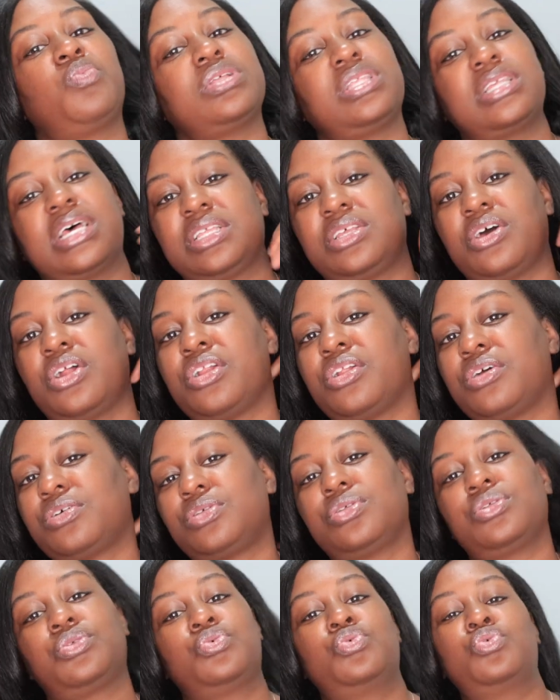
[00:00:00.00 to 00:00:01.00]
once I started
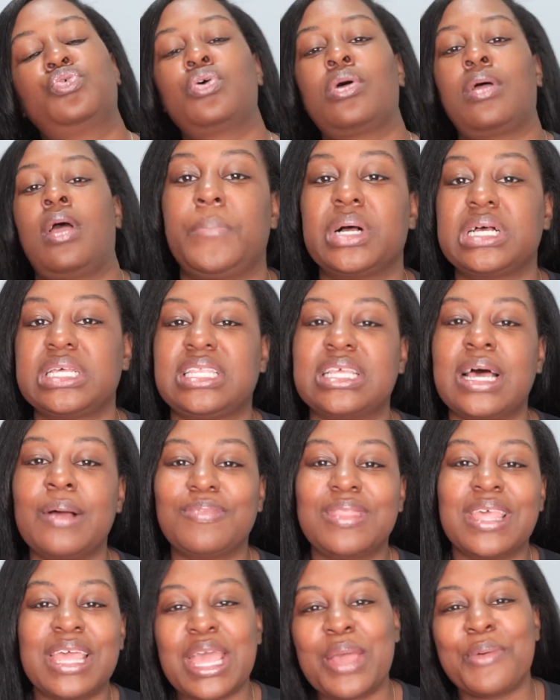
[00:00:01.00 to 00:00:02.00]
nursing school. But
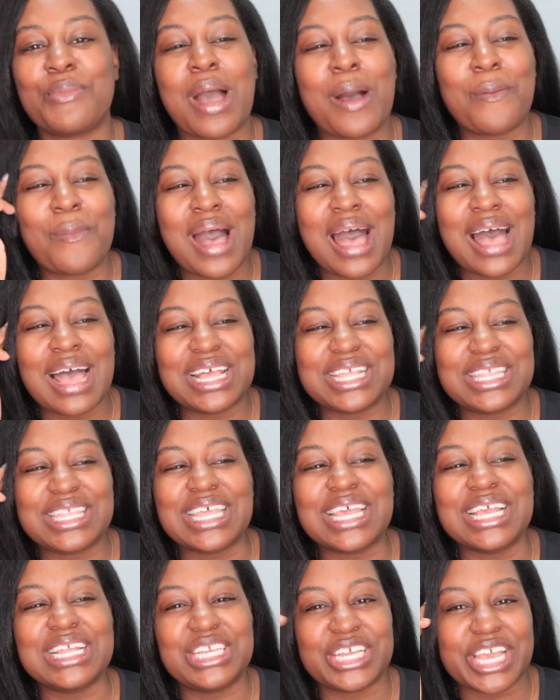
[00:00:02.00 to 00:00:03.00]
something in my mind
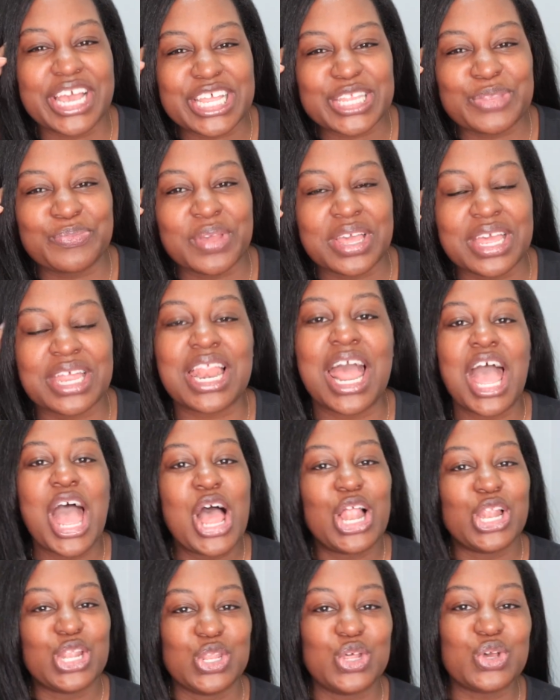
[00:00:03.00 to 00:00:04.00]
said, Jaz'Men,
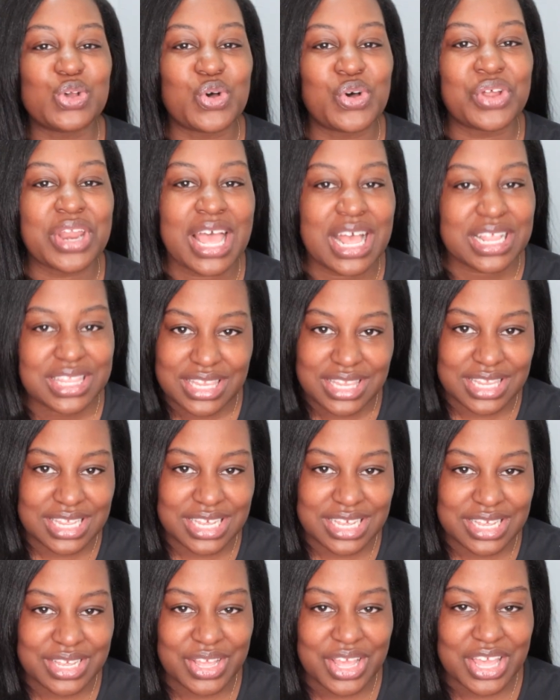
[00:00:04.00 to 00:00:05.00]
look on
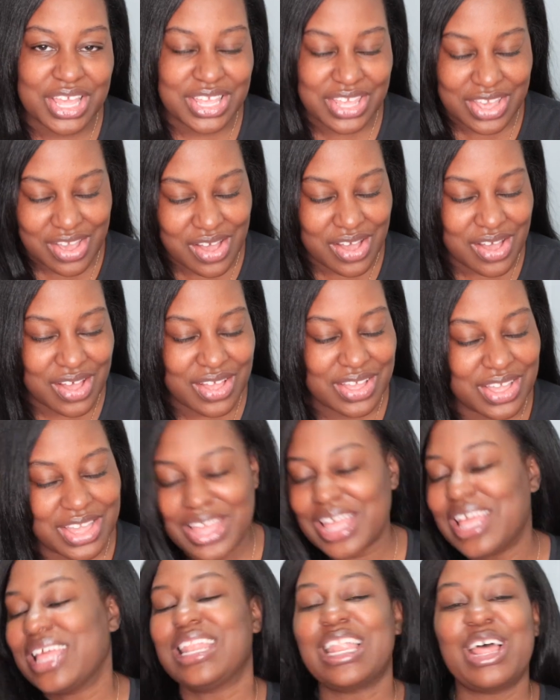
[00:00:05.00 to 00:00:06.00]
Etsy. Y'all,
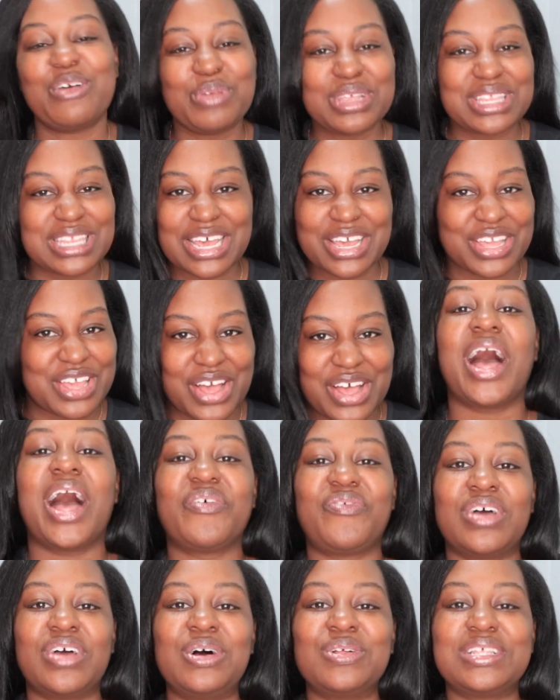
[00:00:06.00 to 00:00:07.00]
let me tell y'all. I
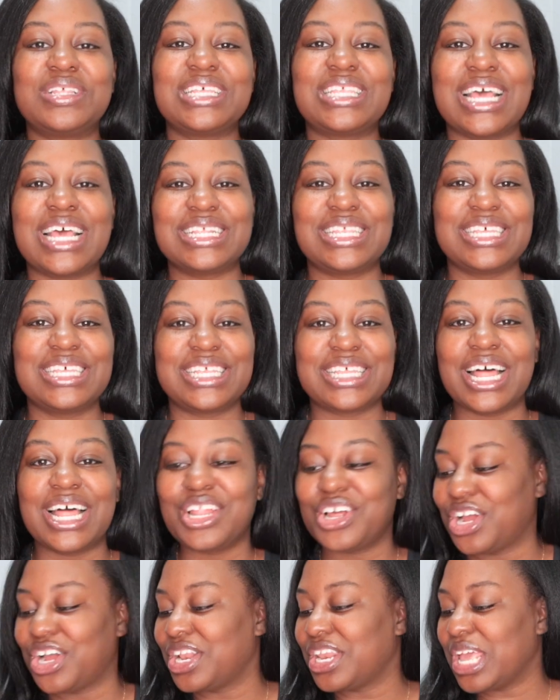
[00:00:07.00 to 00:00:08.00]
found this Etsy
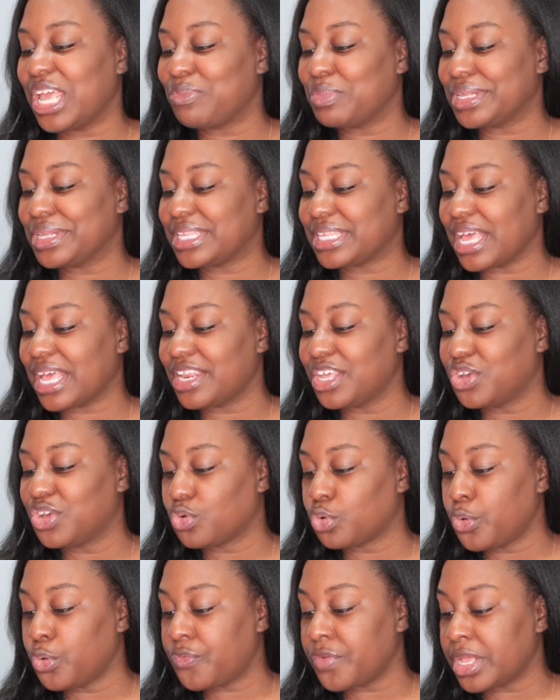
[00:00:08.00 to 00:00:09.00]
seller. Her name is Study
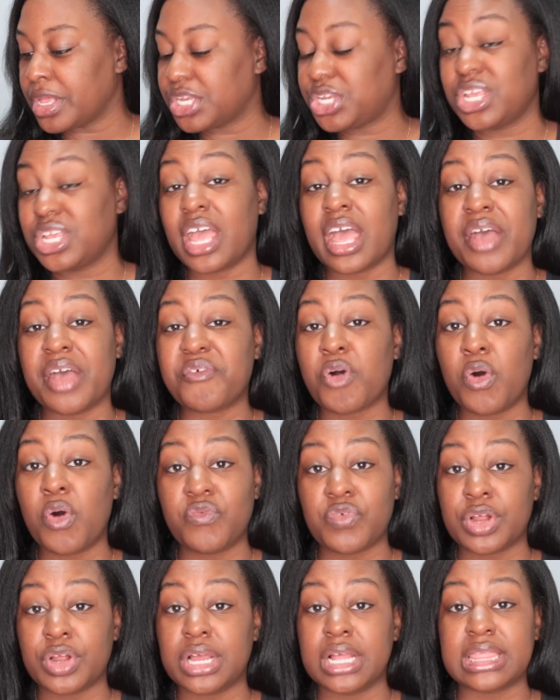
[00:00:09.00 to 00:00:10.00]
Groovin'. She have
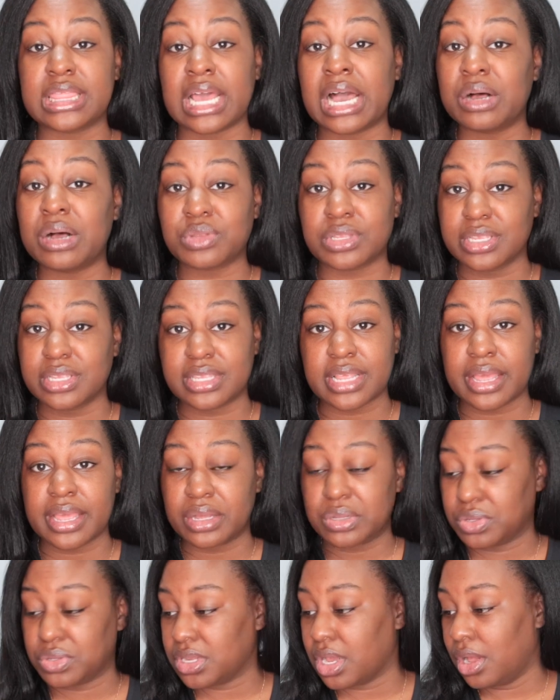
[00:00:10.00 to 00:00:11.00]
over 1,000
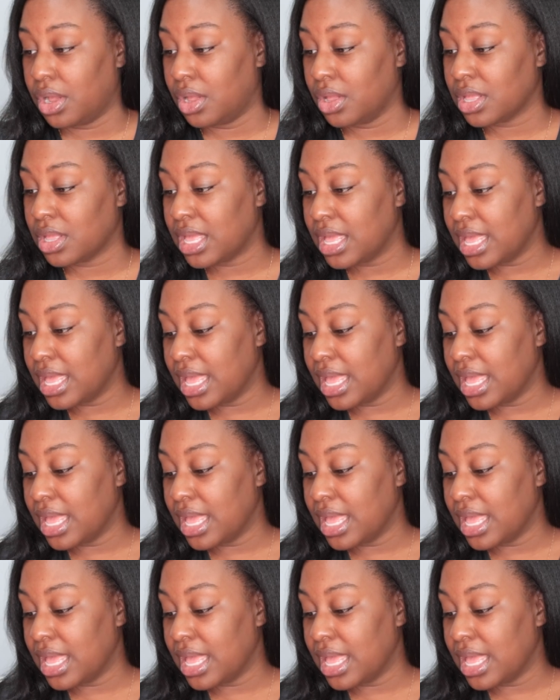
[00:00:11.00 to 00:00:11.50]
sales, y'all.